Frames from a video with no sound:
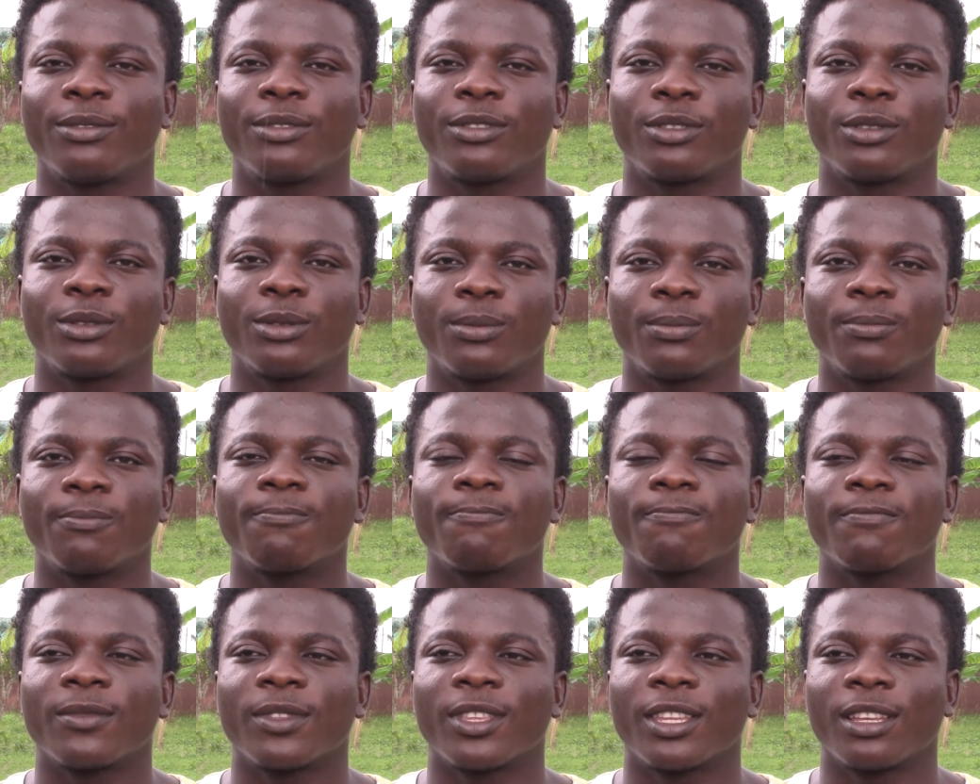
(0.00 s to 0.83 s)
So
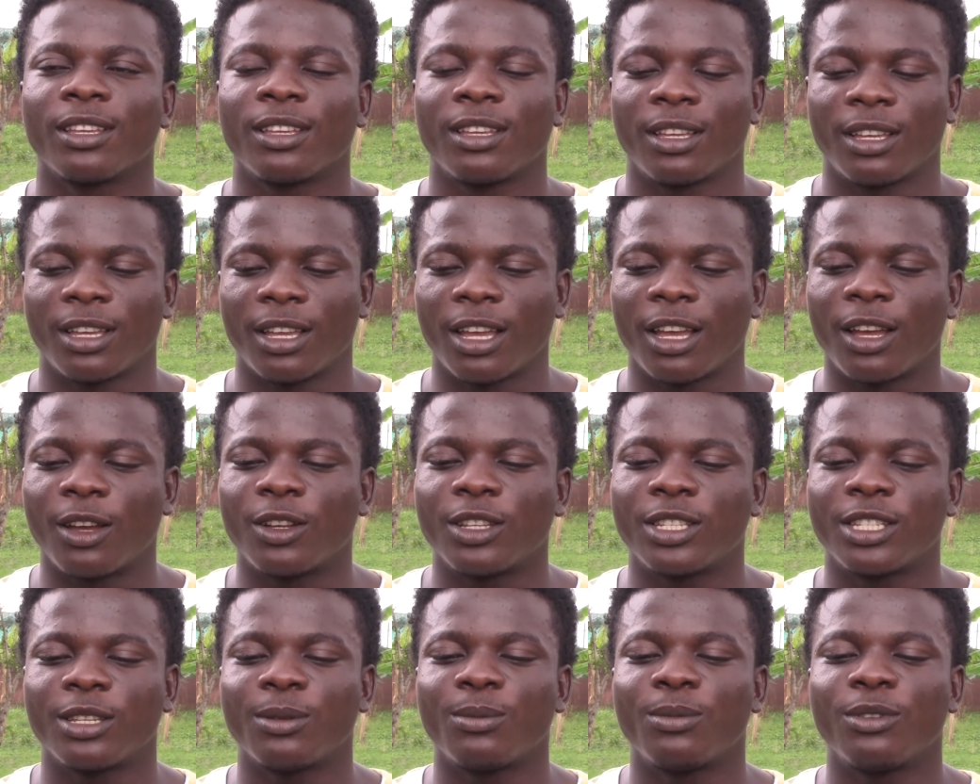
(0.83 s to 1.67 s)
I
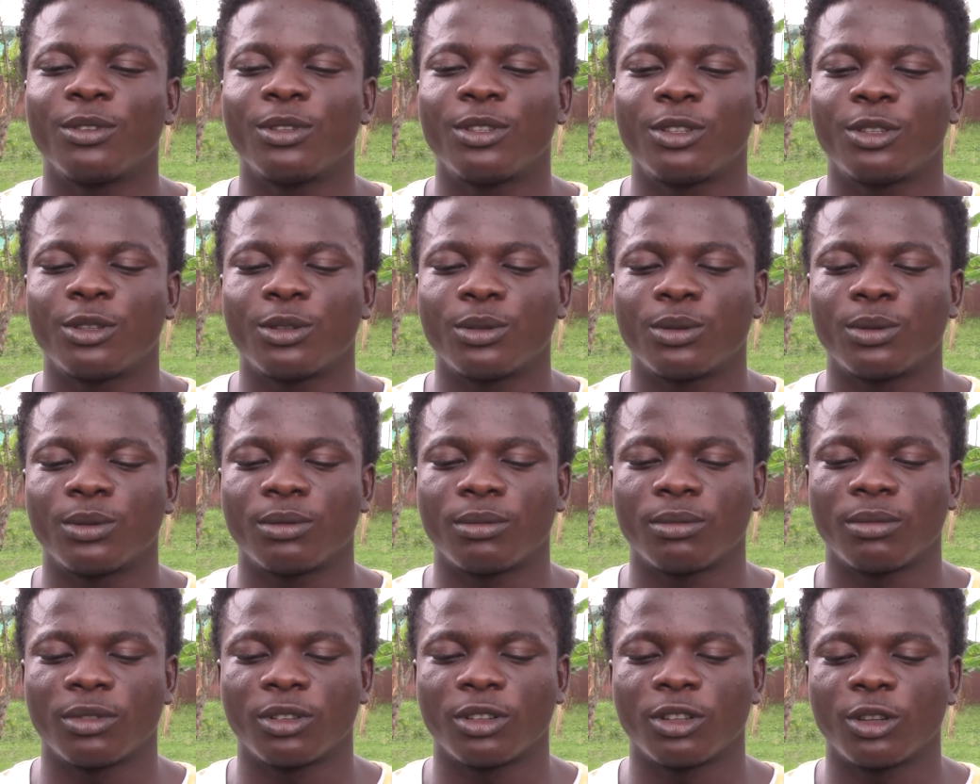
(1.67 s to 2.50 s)
was able to
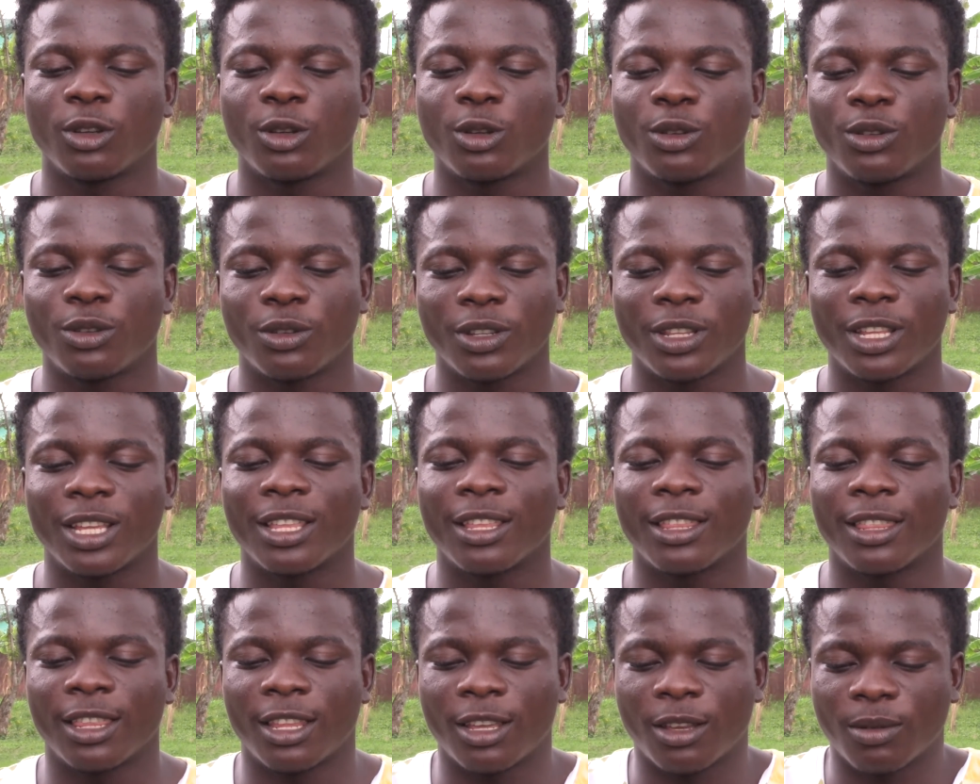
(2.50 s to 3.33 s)
go through that,
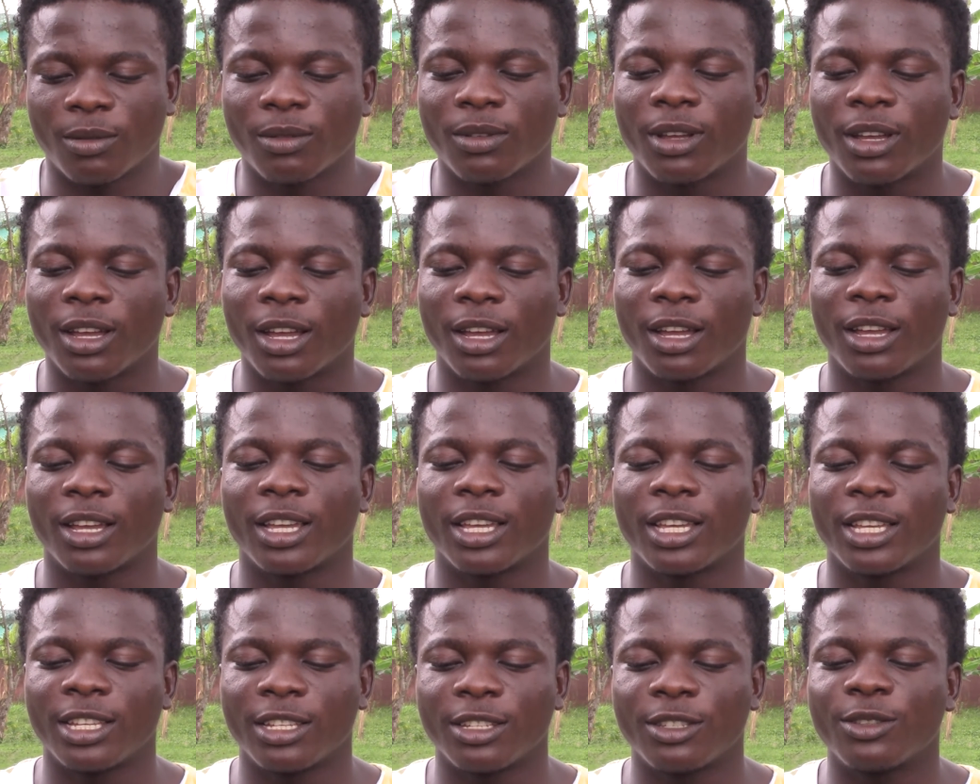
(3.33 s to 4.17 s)
and now
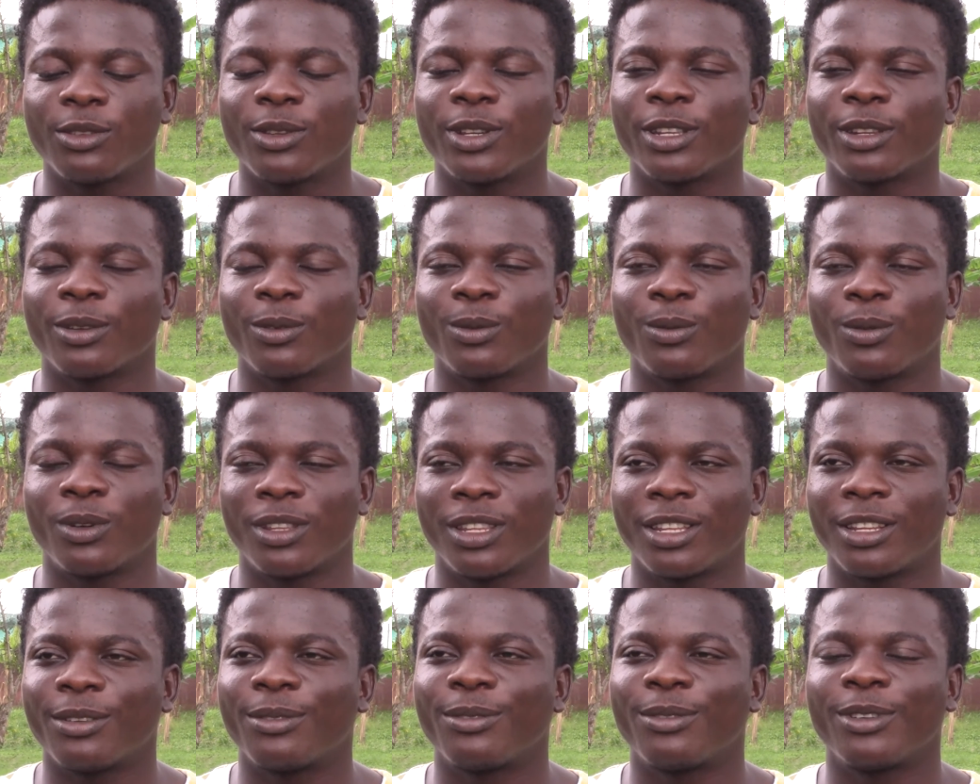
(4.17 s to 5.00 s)
he's doing
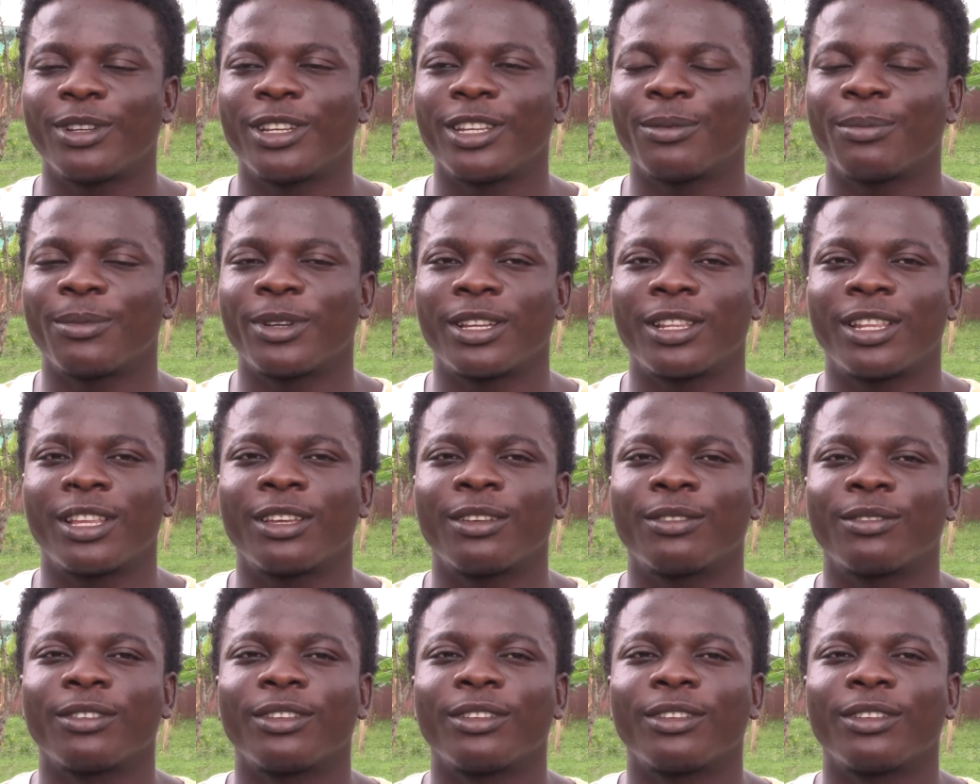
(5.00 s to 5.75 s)
wonderful in my life,